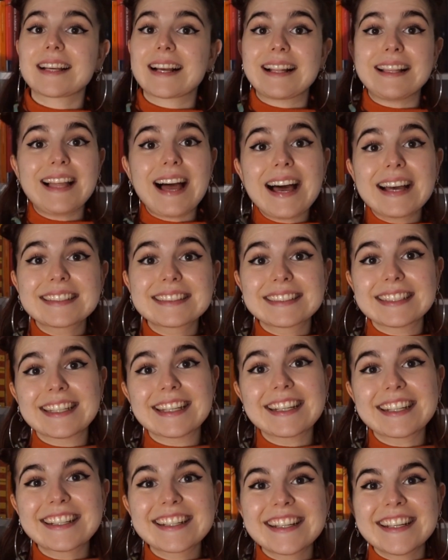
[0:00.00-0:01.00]
a
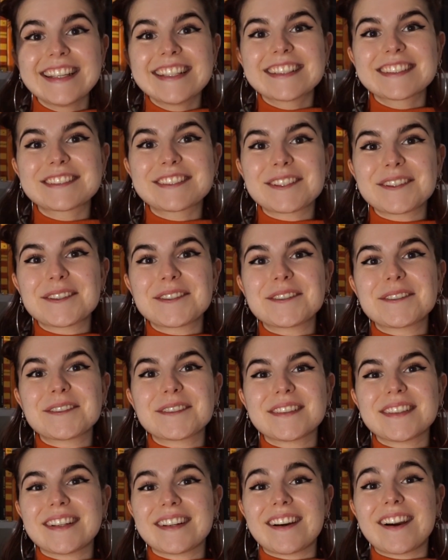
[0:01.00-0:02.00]
classic,
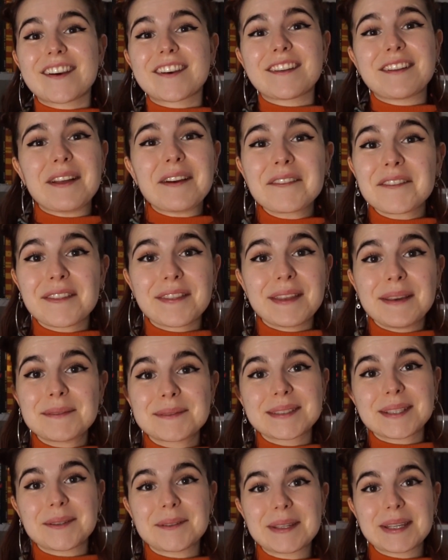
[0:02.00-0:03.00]
so there are a lot of
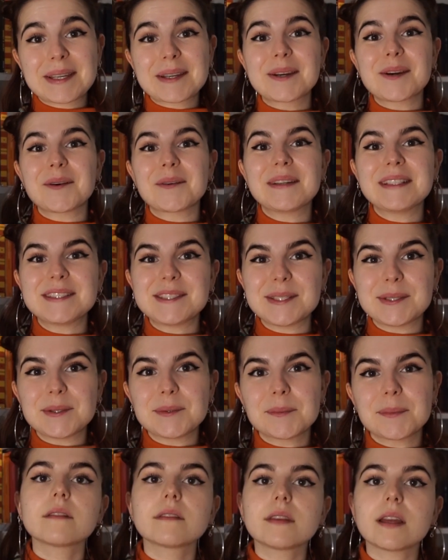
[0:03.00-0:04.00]
themes that we could go
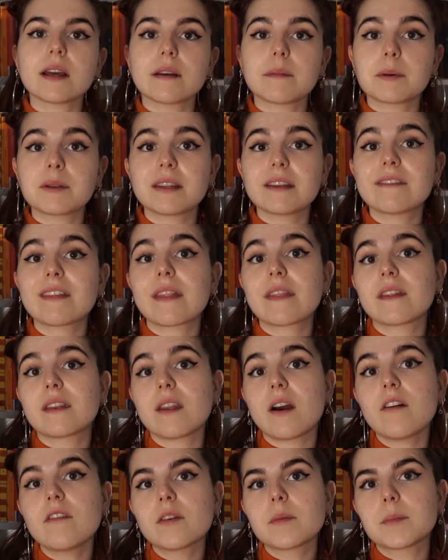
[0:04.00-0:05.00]
into. I believe that the
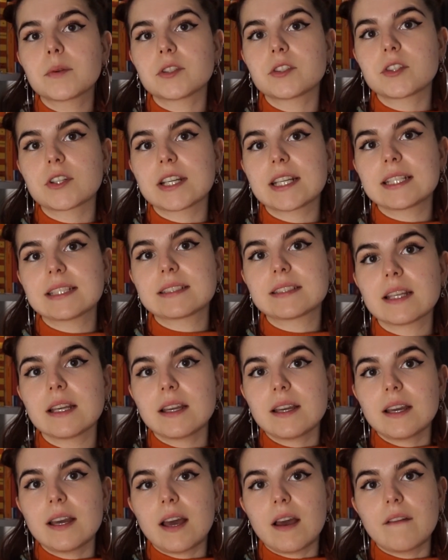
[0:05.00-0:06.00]
novel portrays
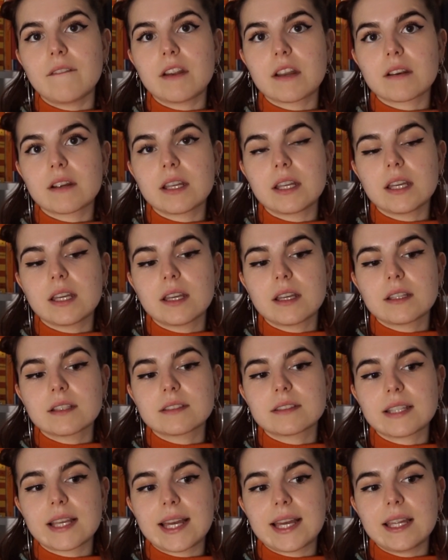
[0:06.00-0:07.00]
a very
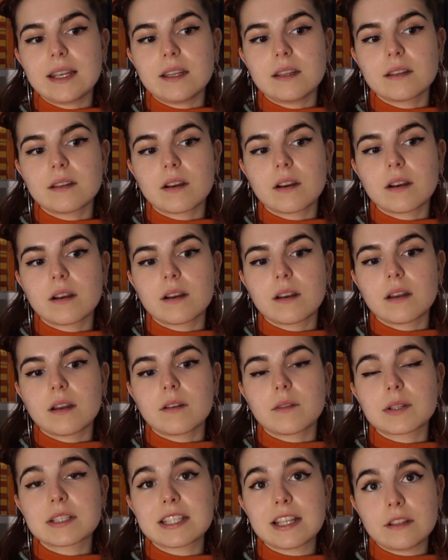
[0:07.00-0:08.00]
sad,
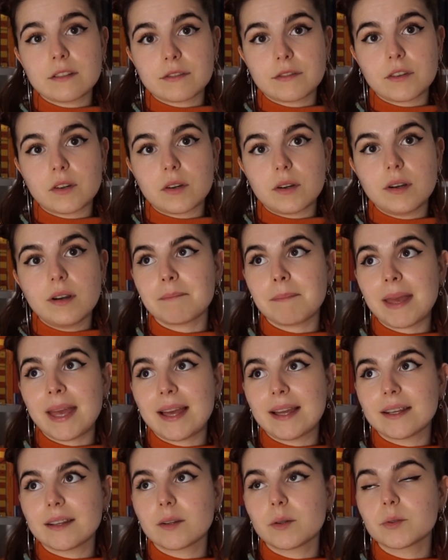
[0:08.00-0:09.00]
resentful
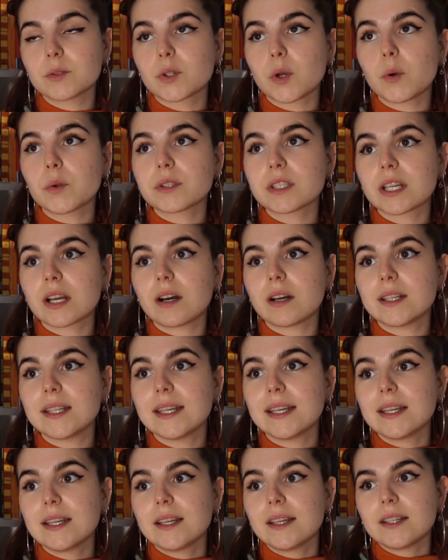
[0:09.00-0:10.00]
man who's holding on
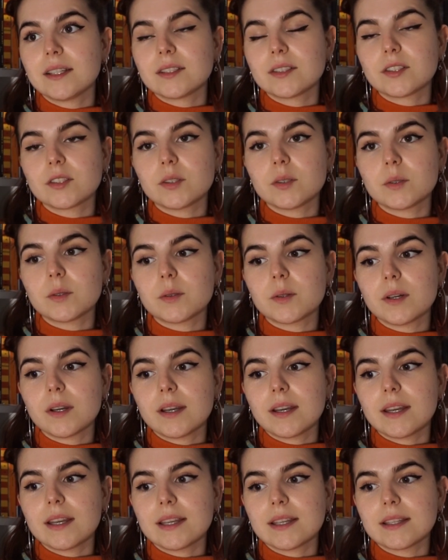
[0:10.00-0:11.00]
to
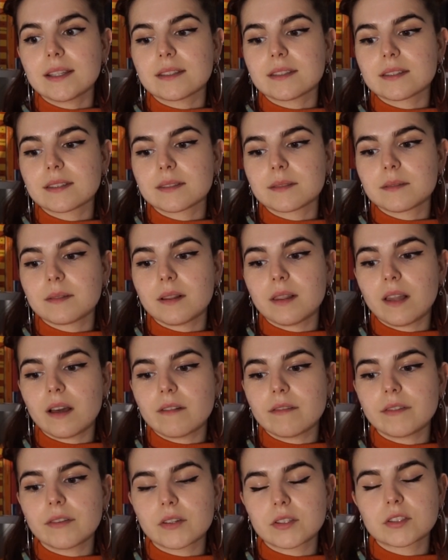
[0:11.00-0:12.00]
his
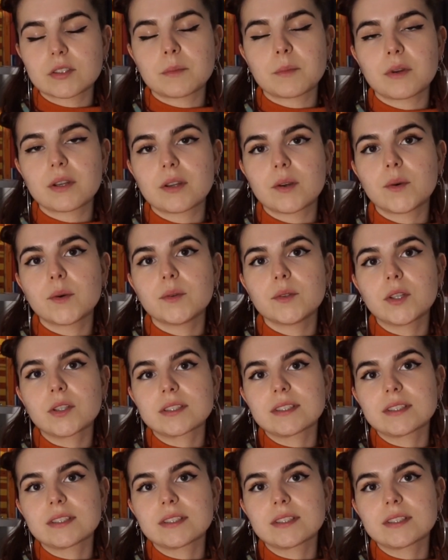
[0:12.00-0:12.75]
love for someone who